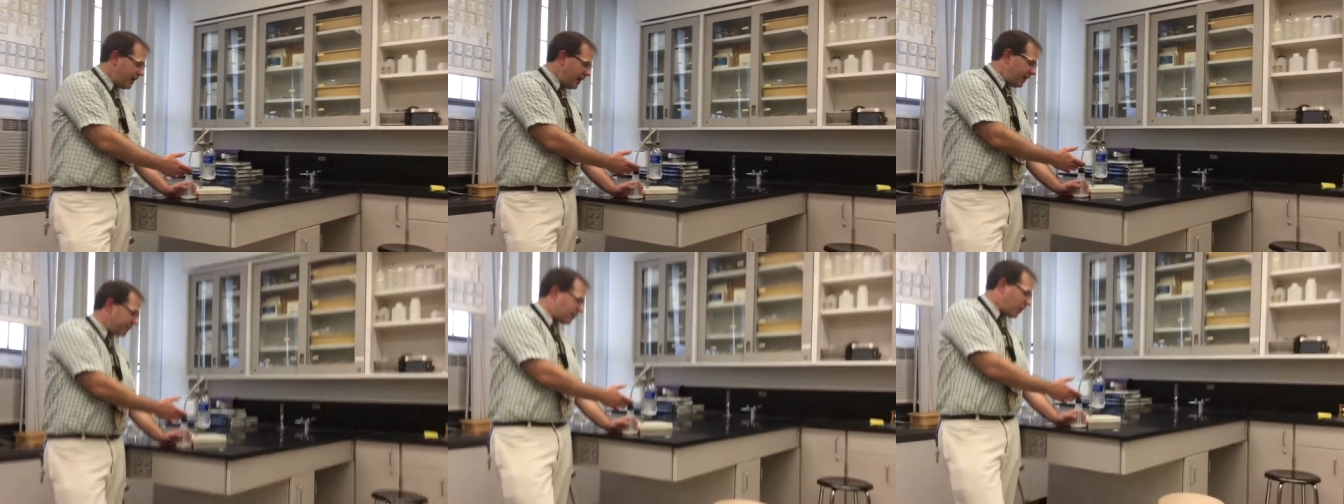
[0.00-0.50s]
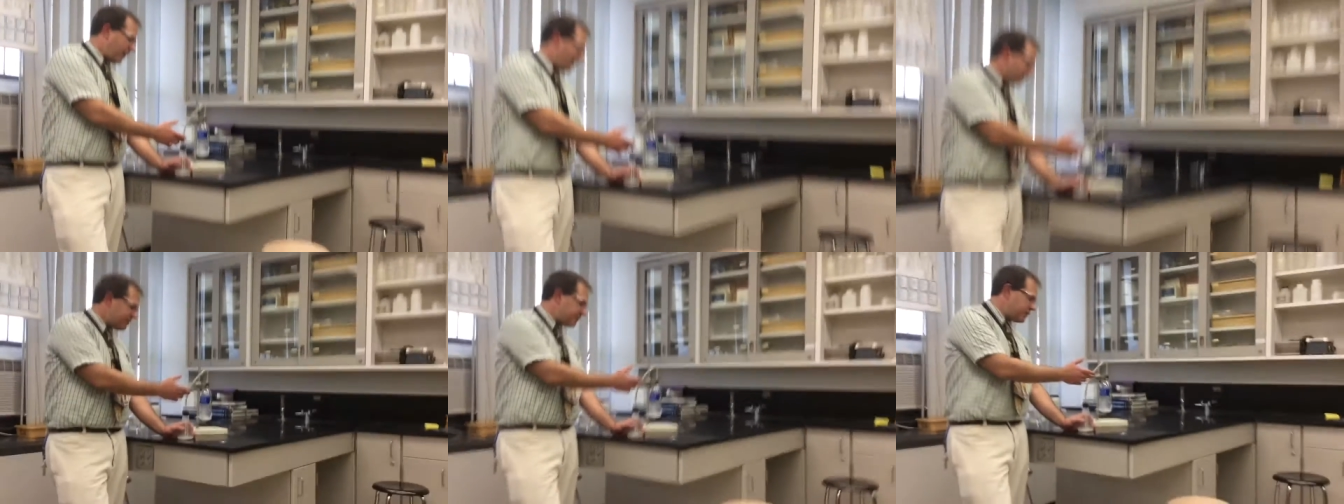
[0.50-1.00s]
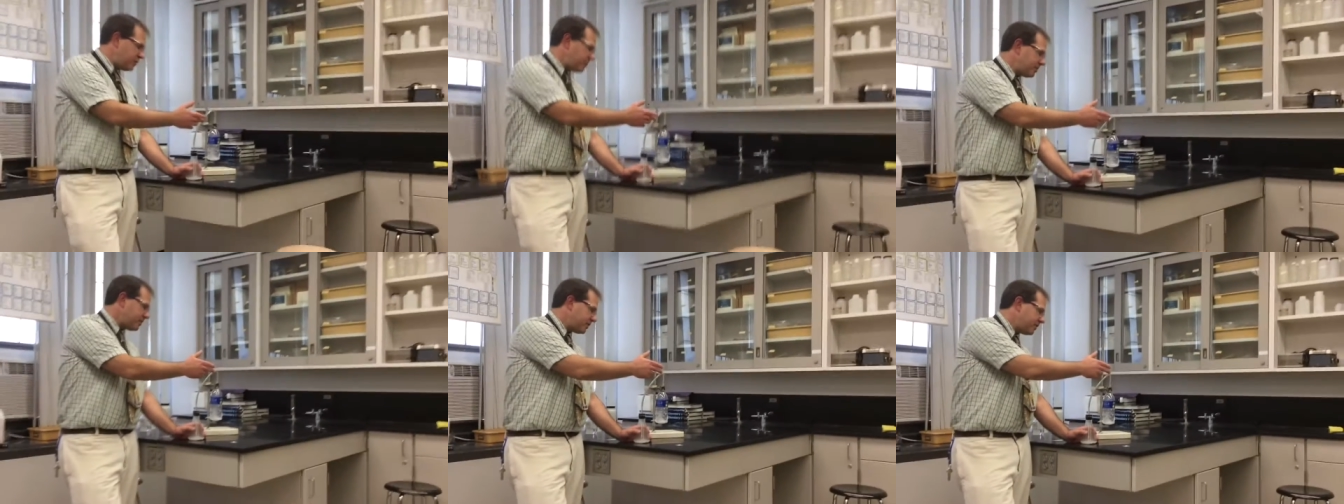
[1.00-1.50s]
It is going up the tube,
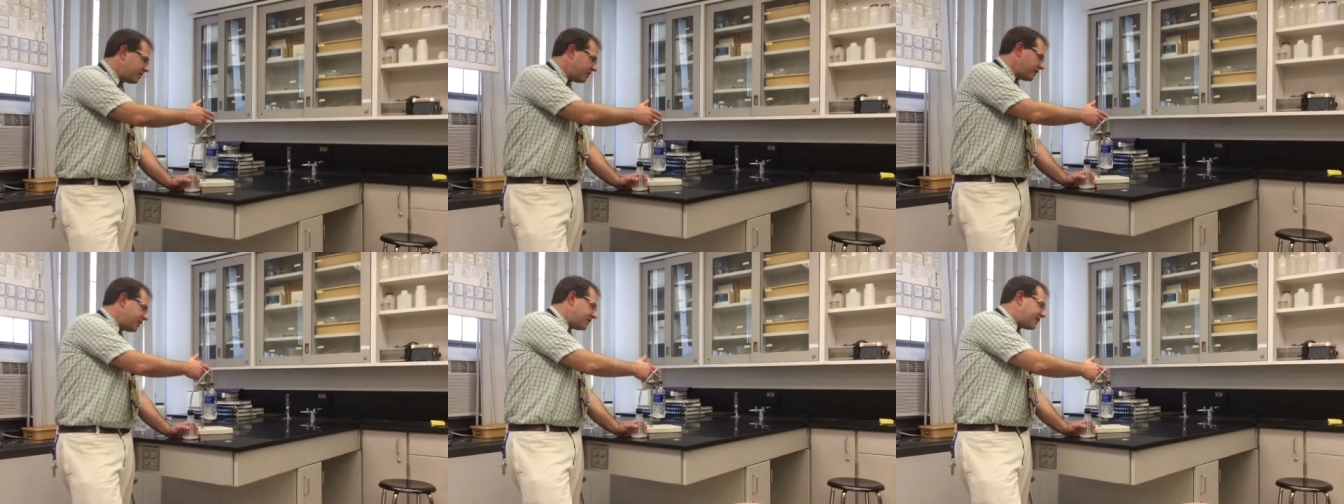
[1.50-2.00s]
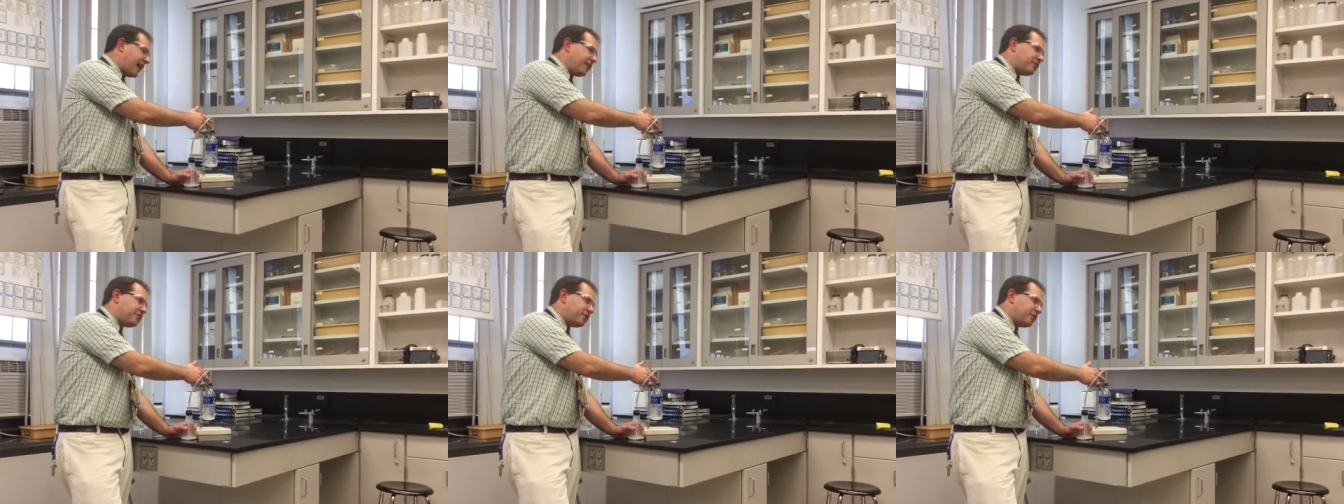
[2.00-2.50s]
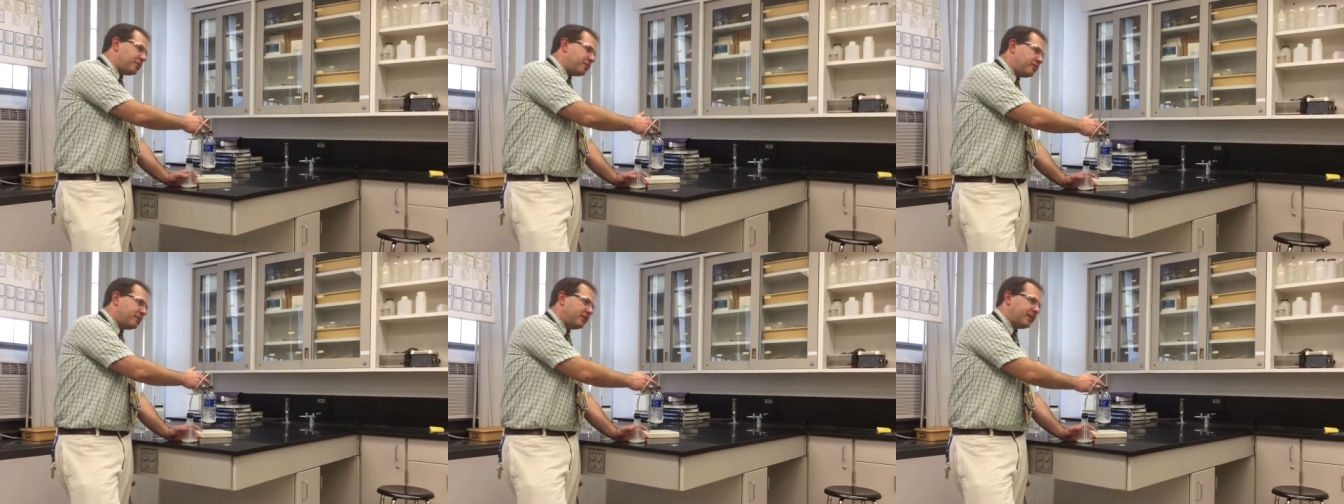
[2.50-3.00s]
down this tube,
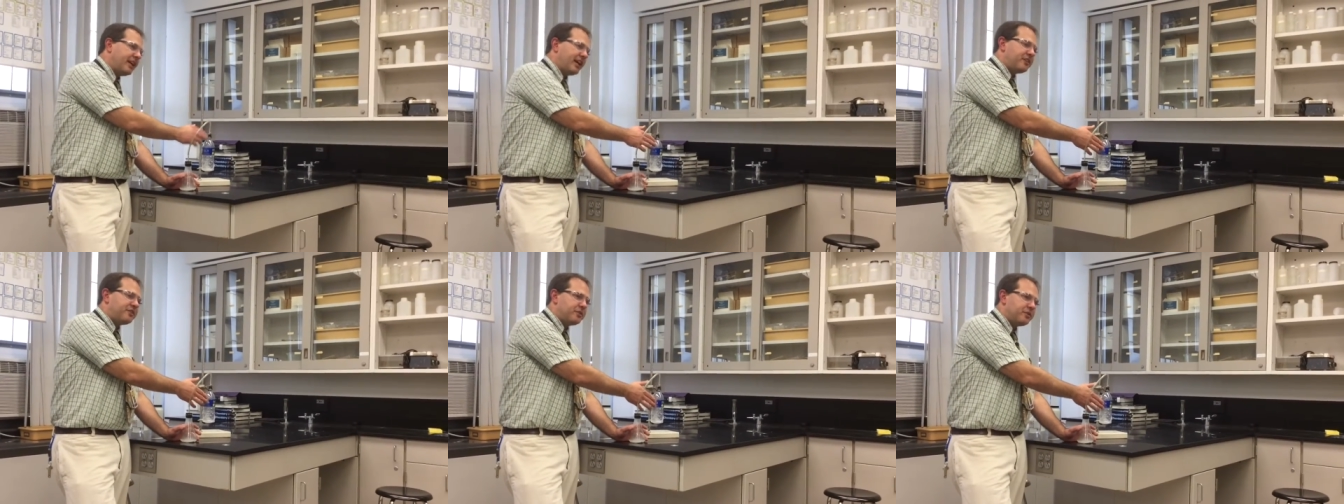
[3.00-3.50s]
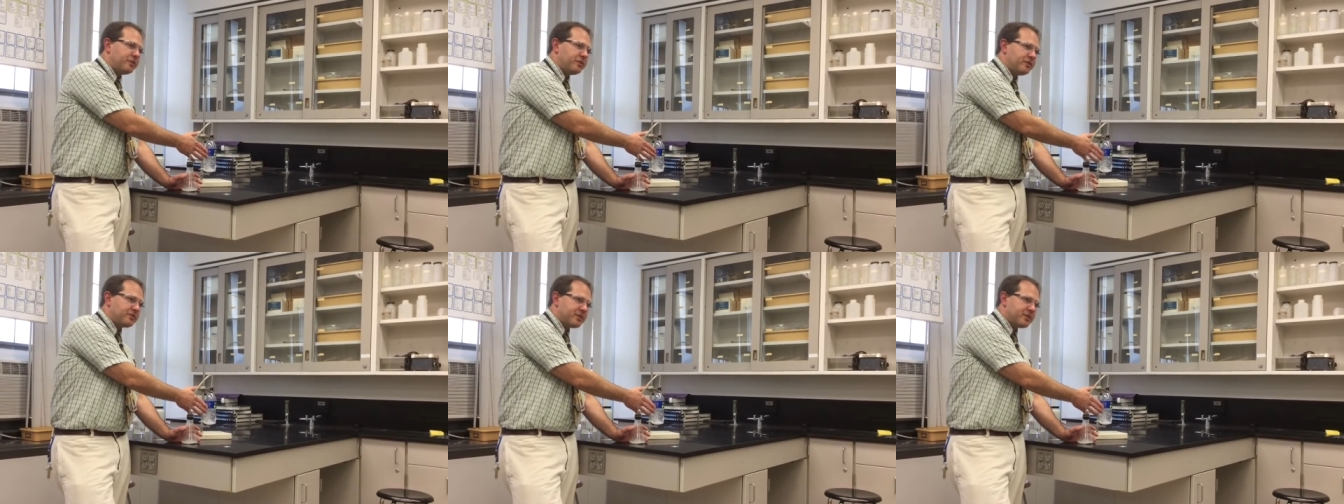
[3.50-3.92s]
into this